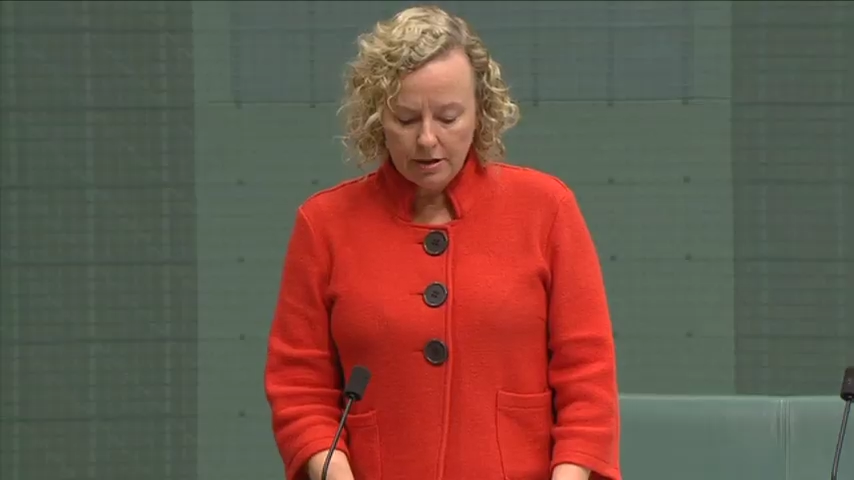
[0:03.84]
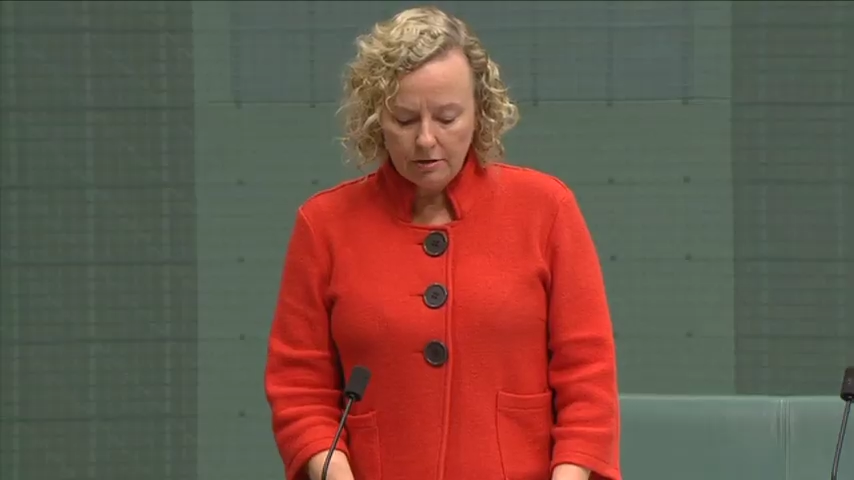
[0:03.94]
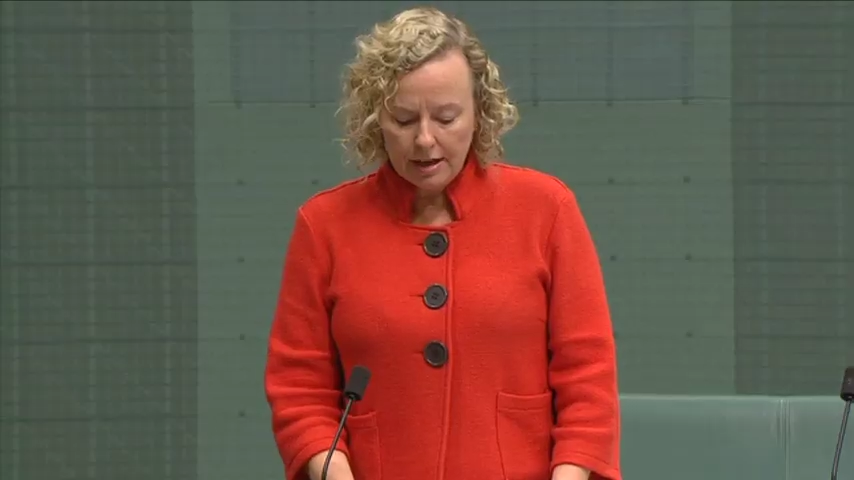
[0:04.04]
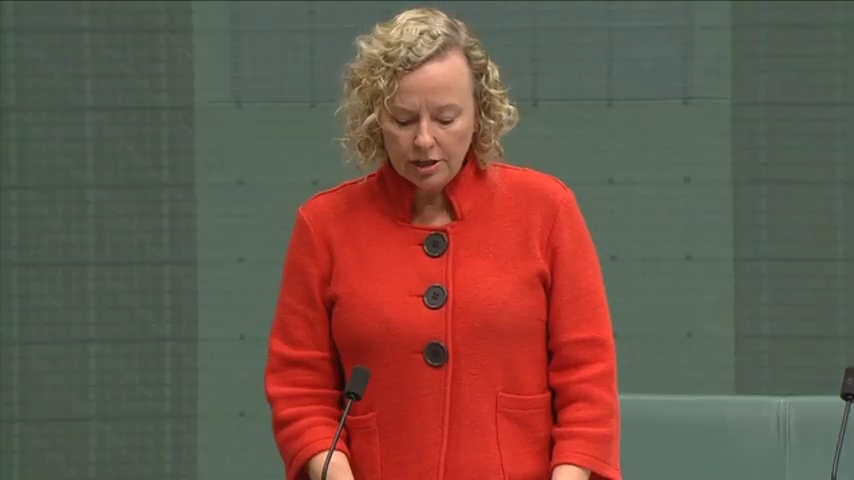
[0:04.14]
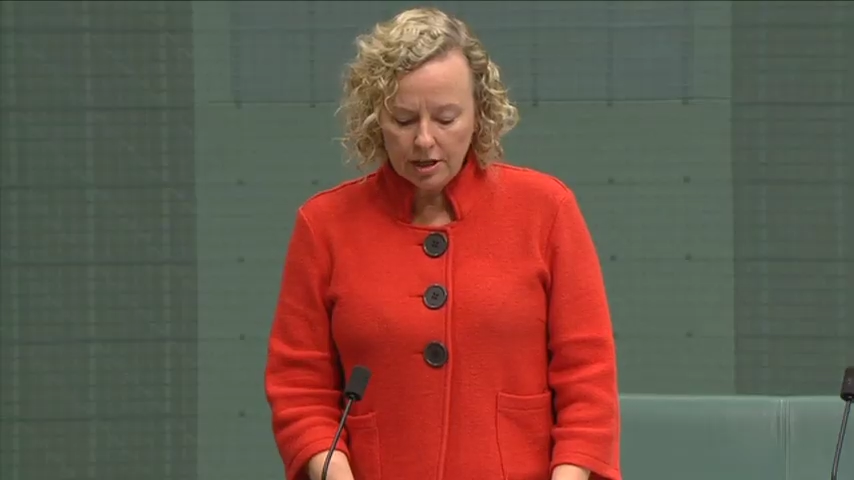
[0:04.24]
to
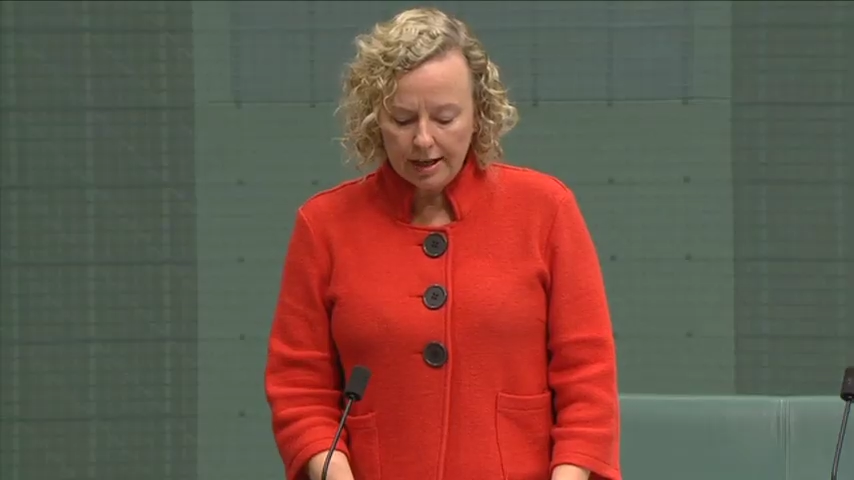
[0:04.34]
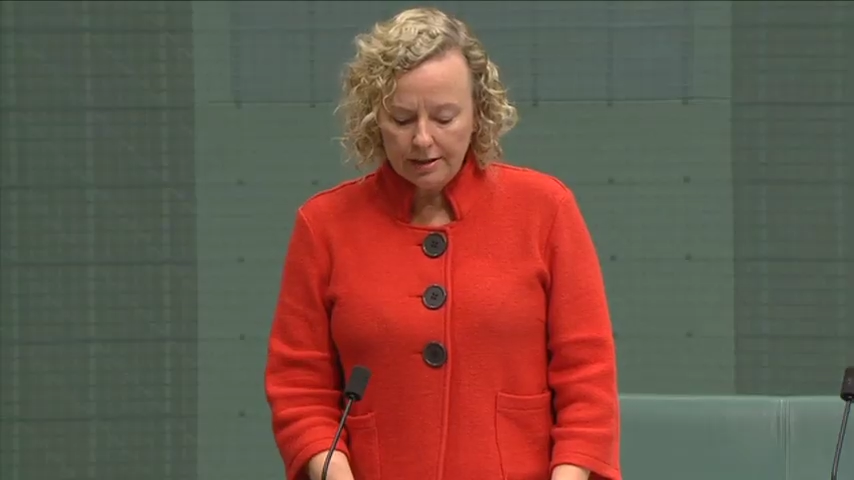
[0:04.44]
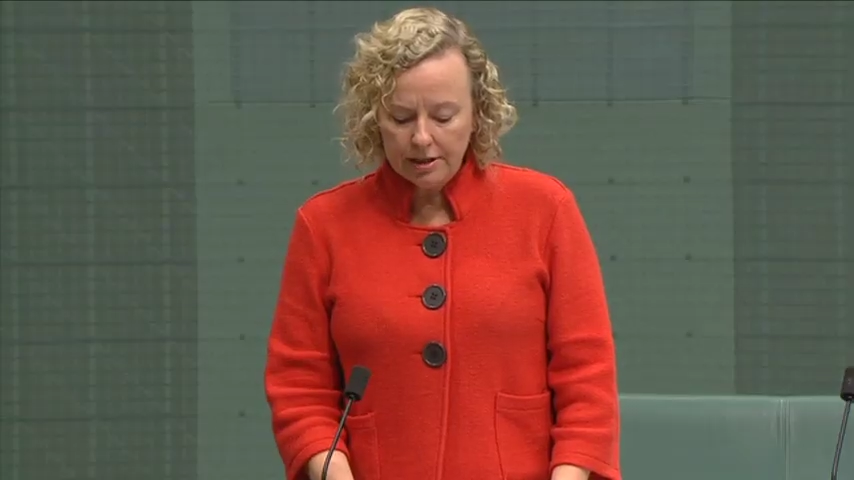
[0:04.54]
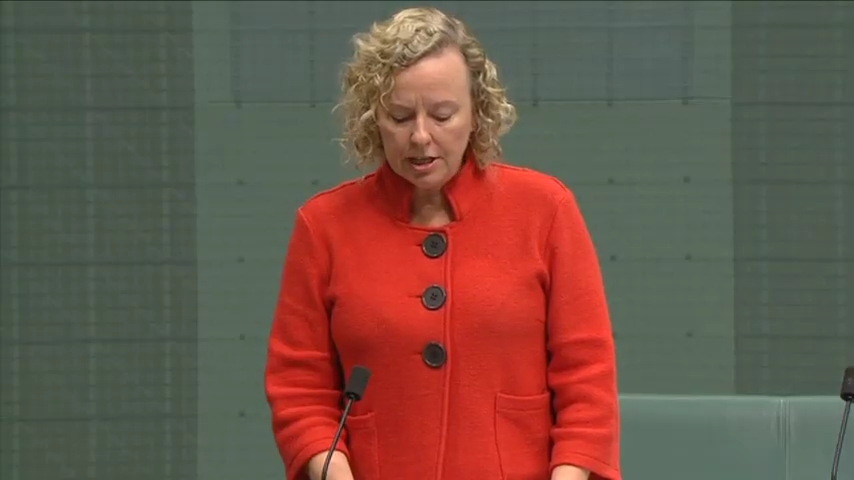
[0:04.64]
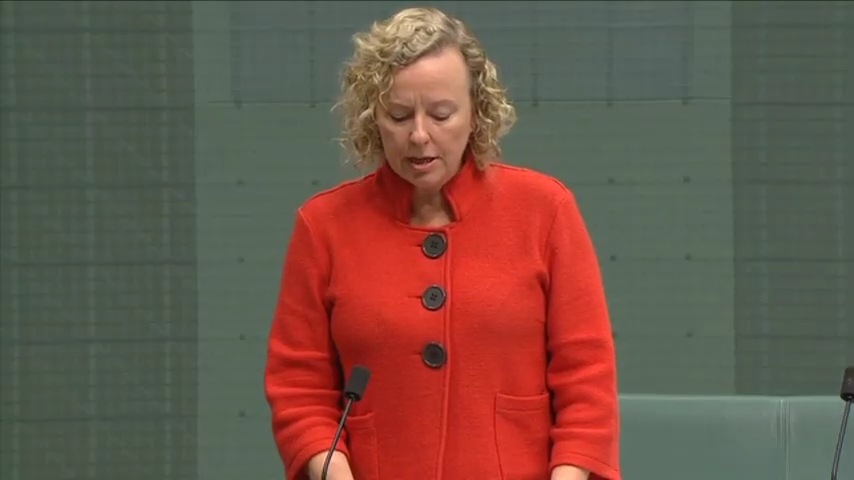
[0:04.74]

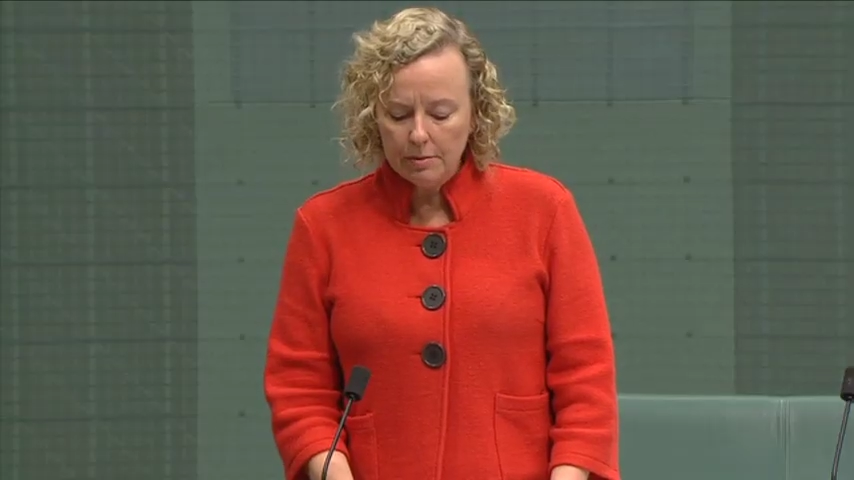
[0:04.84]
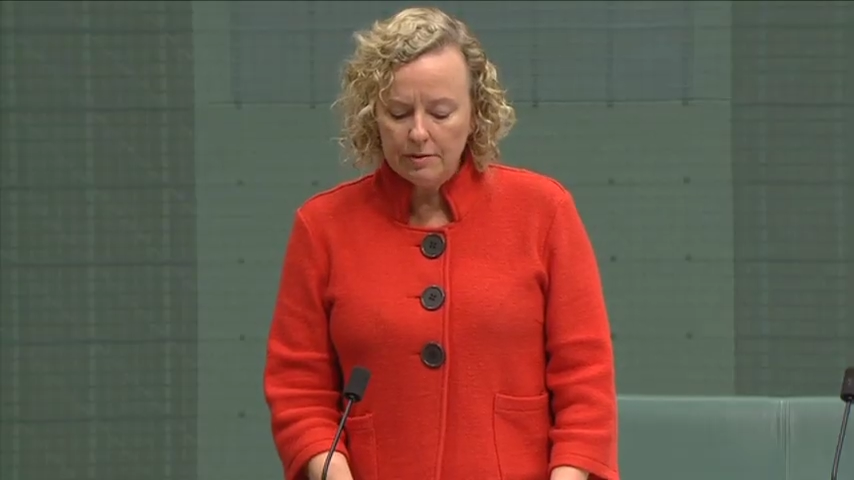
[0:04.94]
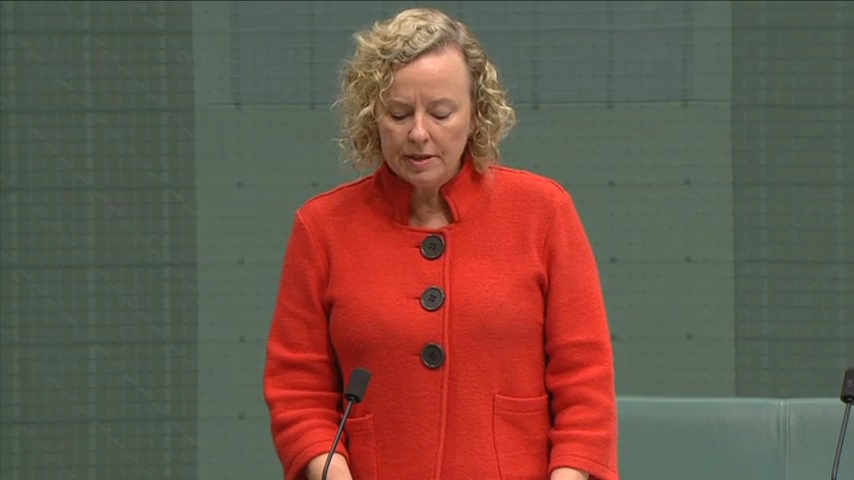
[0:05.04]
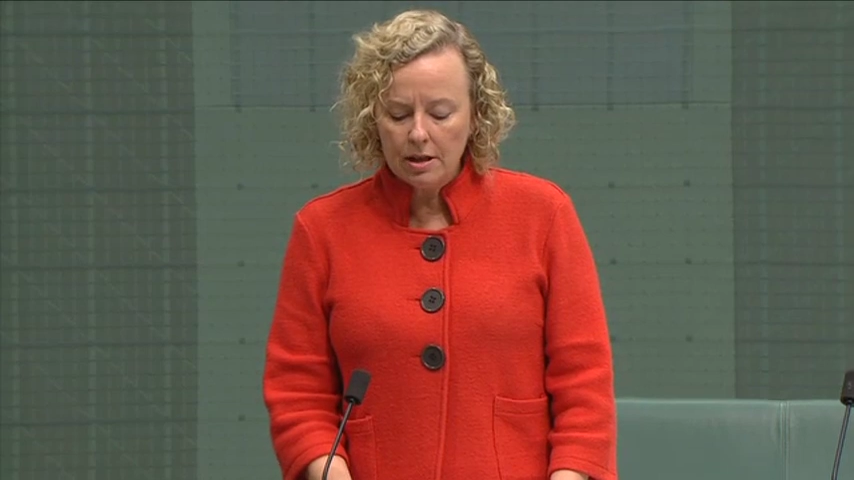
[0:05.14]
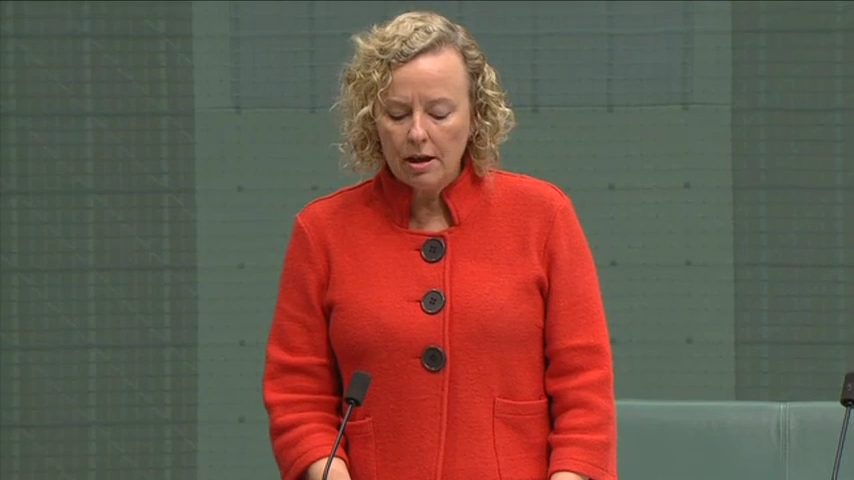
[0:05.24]
congratulate the team
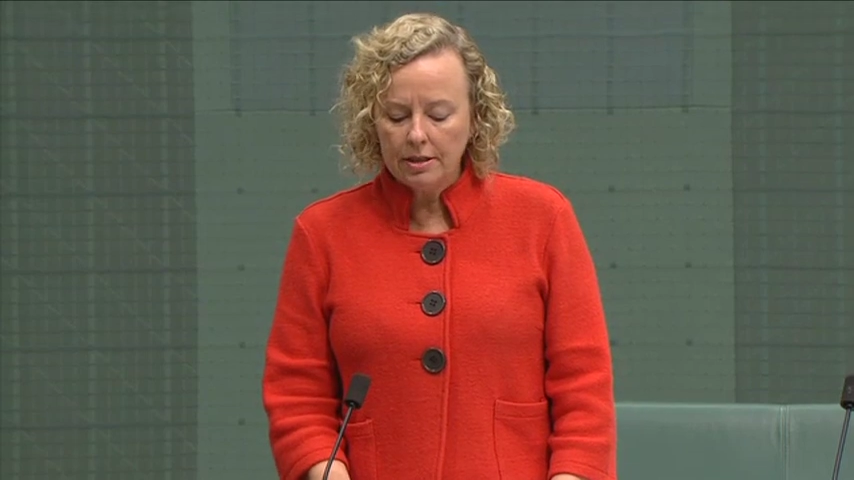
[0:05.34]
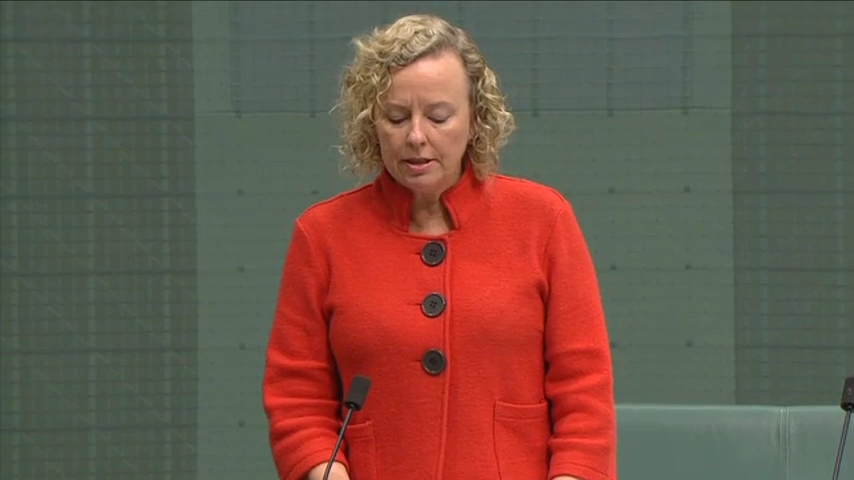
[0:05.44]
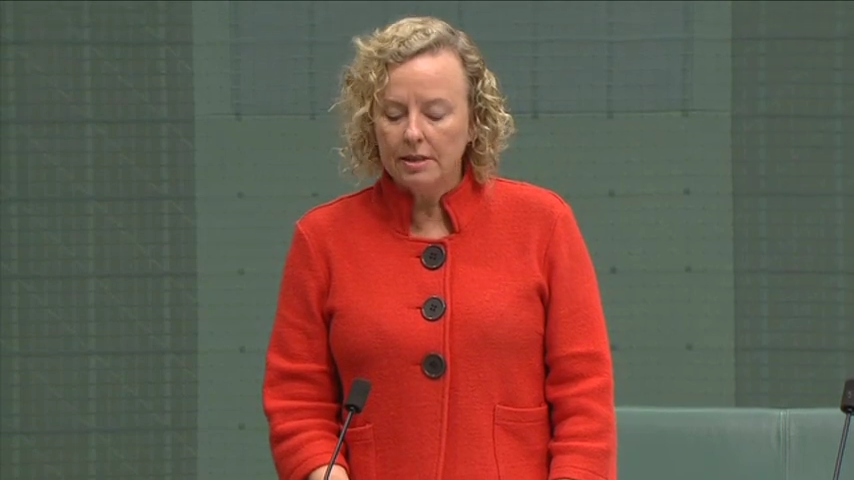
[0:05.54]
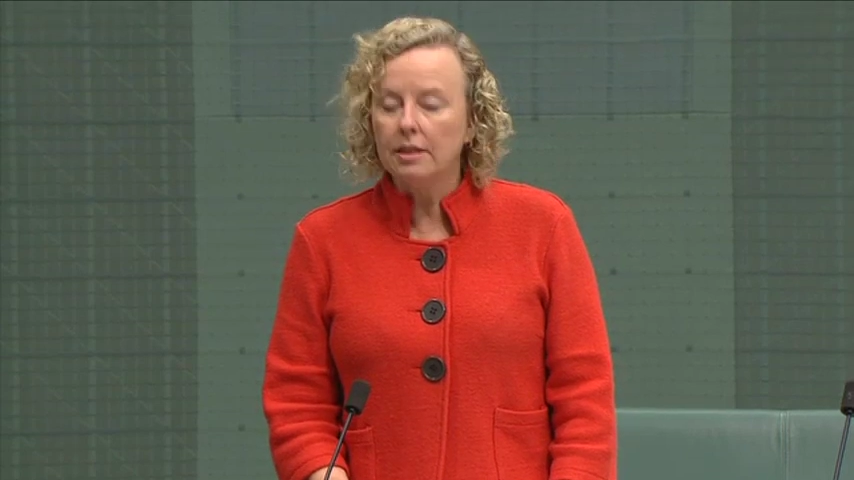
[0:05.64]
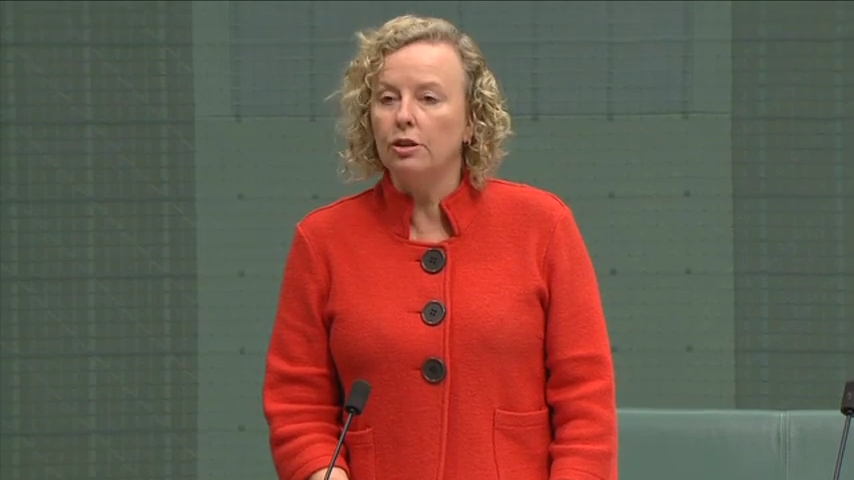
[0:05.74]
of
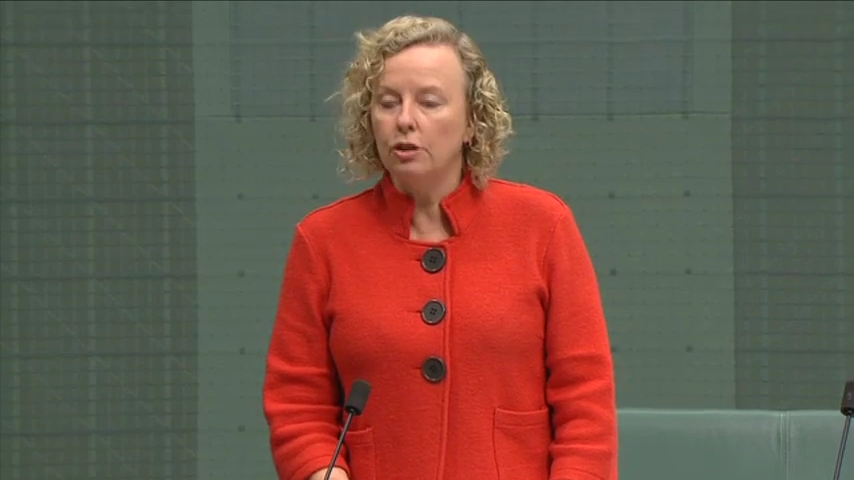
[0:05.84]
scientists at